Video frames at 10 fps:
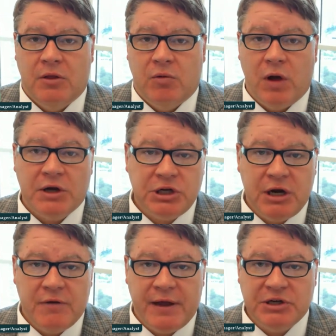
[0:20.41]
The Russian
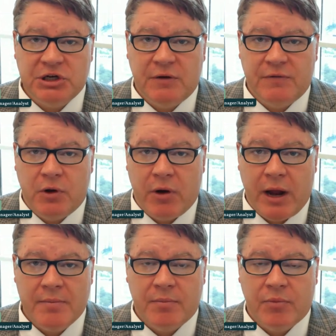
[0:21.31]
invasion of
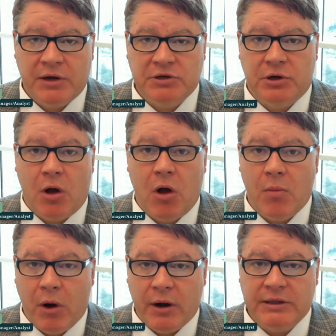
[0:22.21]
Ukraine pressured
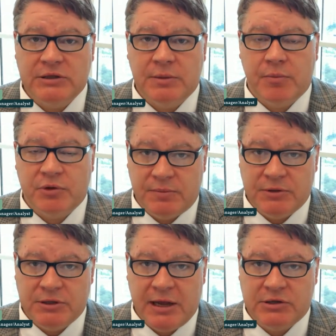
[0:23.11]
all markets
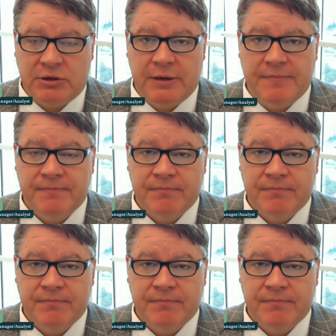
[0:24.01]
substantially.